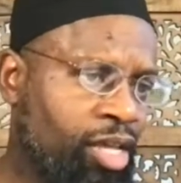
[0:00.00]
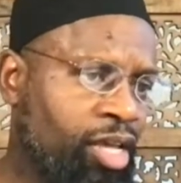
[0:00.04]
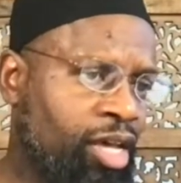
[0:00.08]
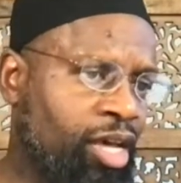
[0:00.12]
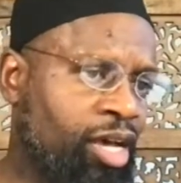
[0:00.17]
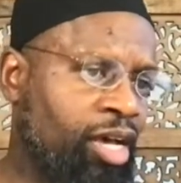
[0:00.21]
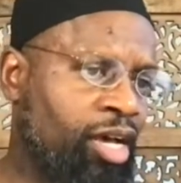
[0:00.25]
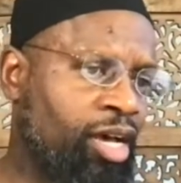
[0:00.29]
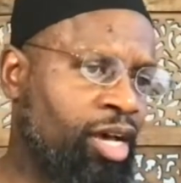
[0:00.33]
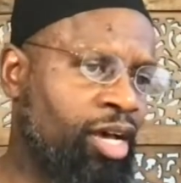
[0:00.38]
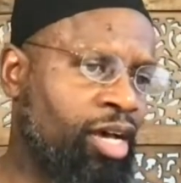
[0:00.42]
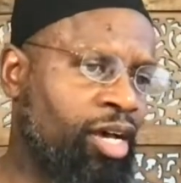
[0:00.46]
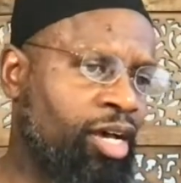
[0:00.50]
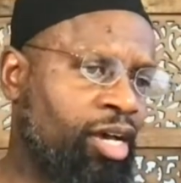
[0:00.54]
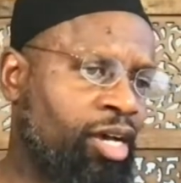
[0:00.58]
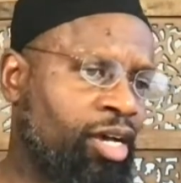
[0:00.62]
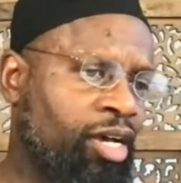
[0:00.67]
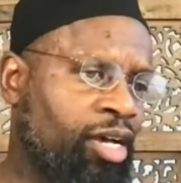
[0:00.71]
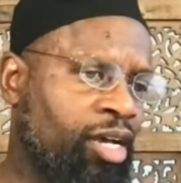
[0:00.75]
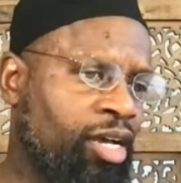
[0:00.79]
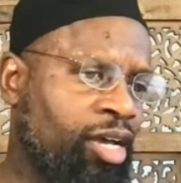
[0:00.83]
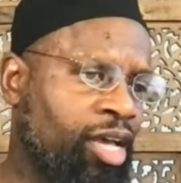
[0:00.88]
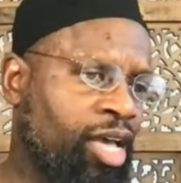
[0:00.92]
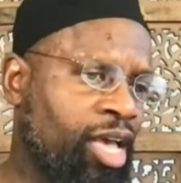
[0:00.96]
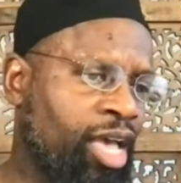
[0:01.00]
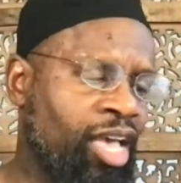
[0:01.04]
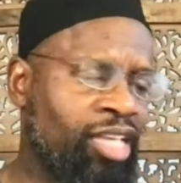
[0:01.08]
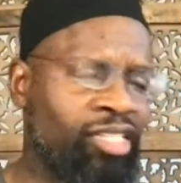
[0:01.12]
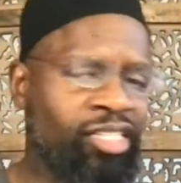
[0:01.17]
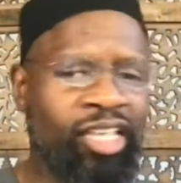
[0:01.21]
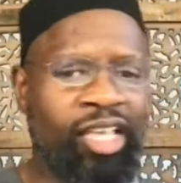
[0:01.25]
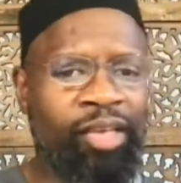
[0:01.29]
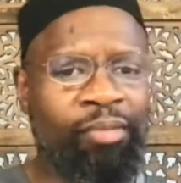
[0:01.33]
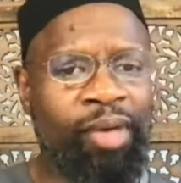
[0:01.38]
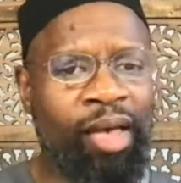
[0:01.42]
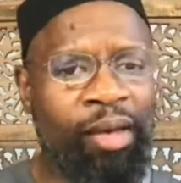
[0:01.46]
uh,
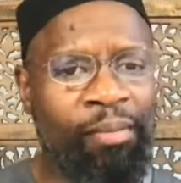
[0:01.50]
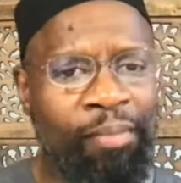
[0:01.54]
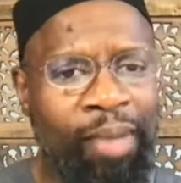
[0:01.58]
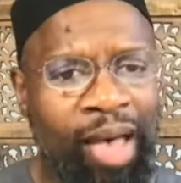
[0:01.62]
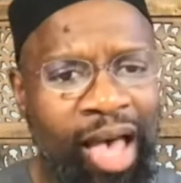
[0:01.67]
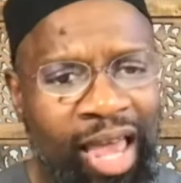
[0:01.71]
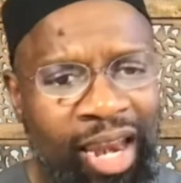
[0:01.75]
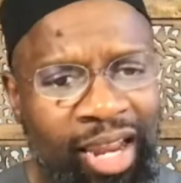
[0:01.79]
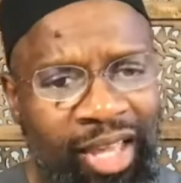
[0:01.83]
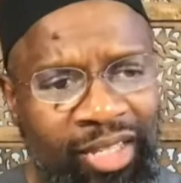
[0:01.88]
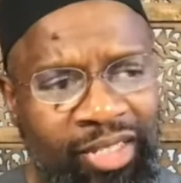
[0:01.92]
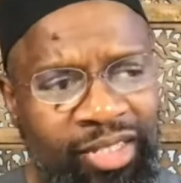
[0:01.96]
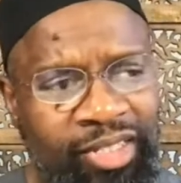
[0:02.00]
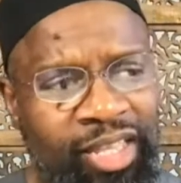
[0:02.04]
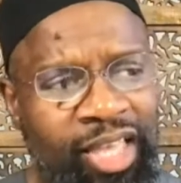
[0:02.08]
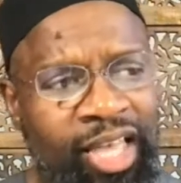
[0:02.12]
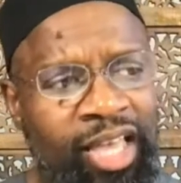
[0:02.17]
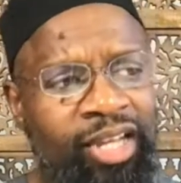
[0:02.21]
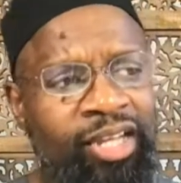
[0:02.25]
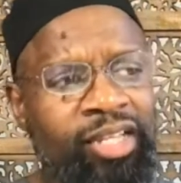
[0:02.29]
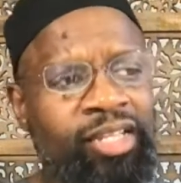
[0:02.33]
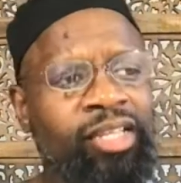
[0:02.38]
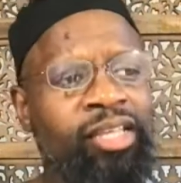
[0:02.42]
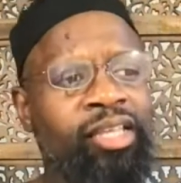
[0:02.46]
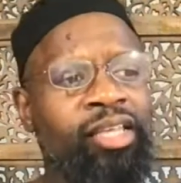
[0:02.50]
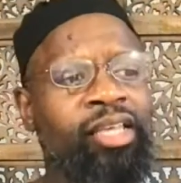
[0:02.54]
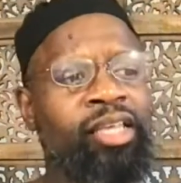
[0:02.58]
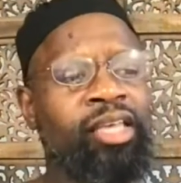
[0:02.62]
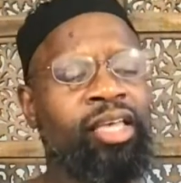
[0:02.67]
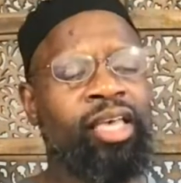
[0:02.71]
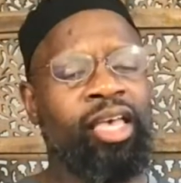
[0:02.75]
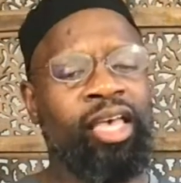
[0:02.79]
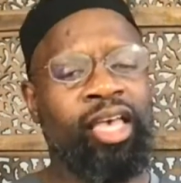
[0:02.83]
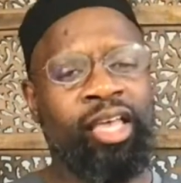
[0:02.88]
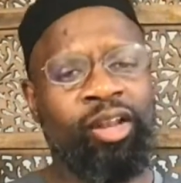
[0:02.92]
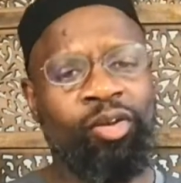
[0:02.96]
as Imam Malik said
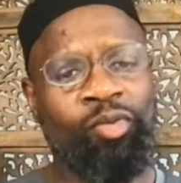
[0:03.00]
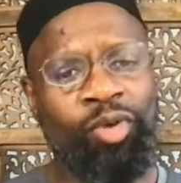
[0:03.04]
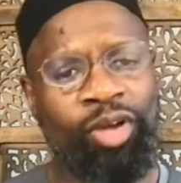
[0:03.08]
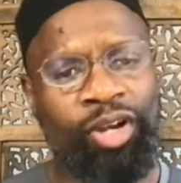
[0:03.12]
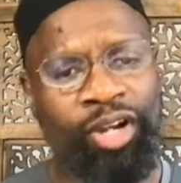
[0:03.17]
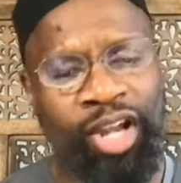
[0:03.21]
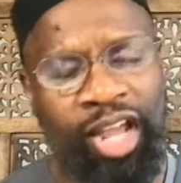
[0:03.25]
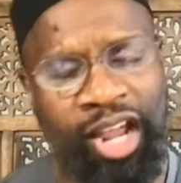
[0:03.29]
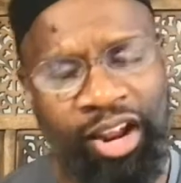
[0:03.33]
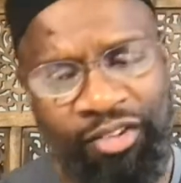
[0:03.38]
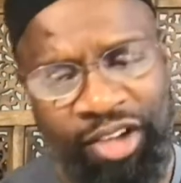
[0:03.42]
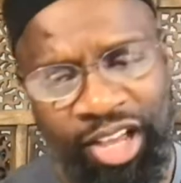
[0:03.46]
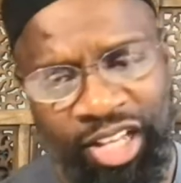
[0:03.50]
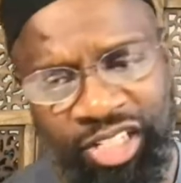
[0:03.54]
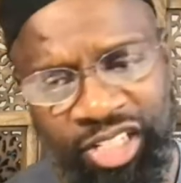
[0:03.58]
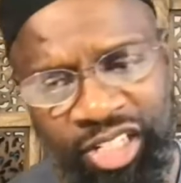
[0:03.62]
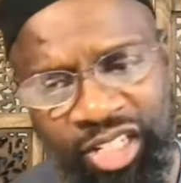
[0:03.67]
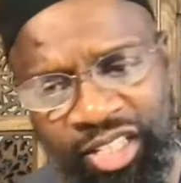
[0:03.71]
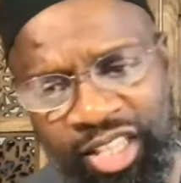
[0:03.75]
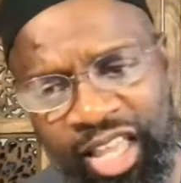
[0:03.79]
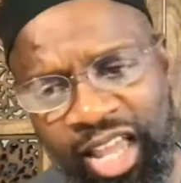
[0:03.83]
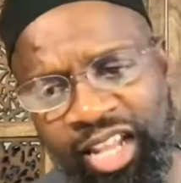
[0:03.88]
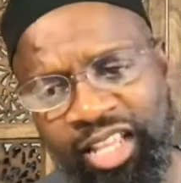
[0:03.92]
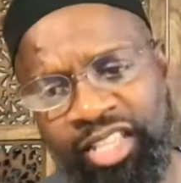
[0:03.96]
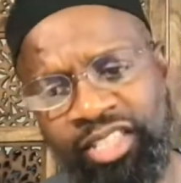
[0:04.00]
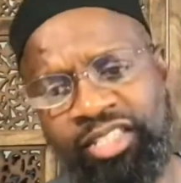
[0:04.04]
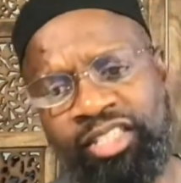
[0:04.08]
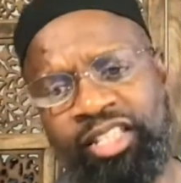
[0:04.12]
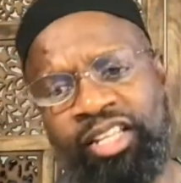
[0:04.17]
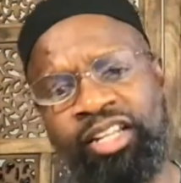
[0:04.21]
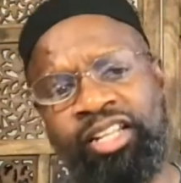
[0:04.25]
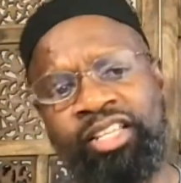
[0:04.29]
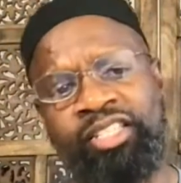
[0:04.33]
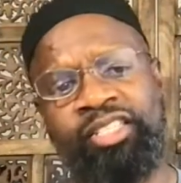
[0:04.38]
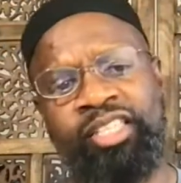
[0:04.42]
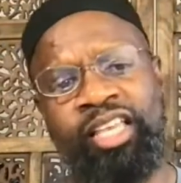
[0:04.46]
in one narration, that is
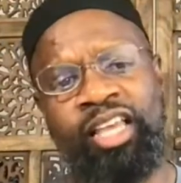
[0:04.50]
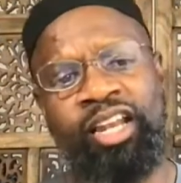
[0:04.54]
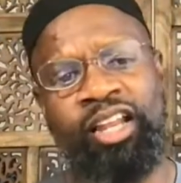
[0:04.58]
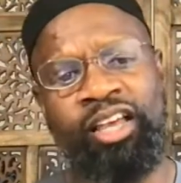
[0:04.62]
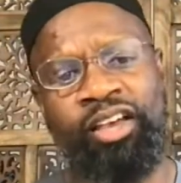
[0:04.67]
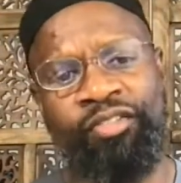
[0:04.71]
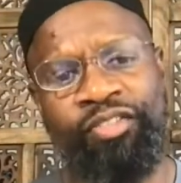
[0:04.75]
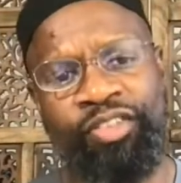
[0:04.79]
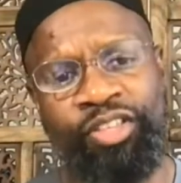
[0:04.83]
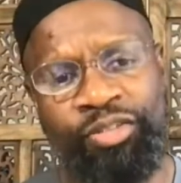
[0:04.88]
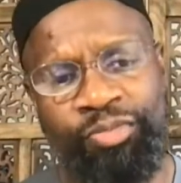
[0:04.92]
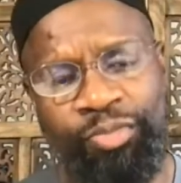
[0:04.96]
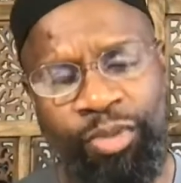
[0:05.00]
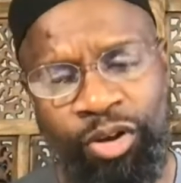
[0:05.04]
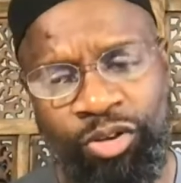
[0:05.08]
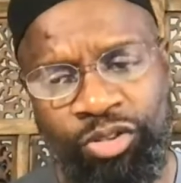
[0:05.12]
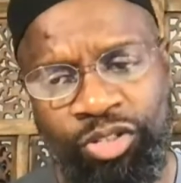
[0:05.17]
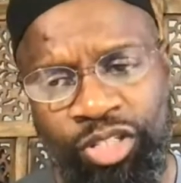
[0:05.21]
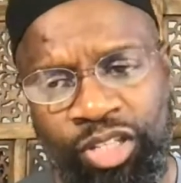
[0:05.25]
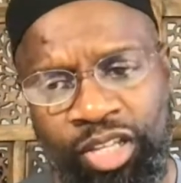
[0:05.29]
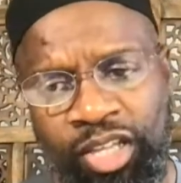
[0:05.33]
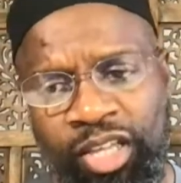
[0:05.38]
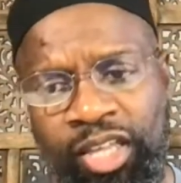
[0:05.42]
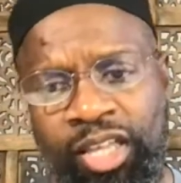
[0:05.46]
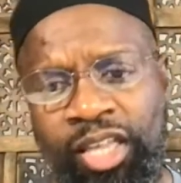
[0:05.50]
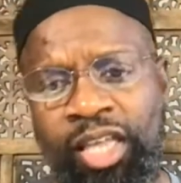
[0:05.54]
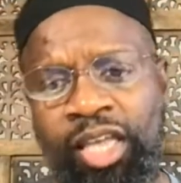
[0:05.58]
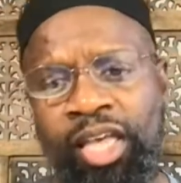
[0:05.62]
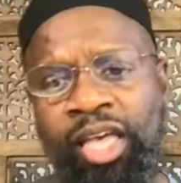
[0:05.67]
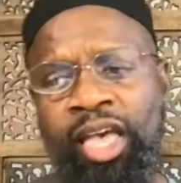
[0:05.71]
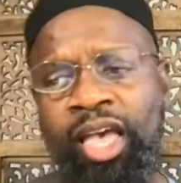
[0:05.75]
the descent of his mercy,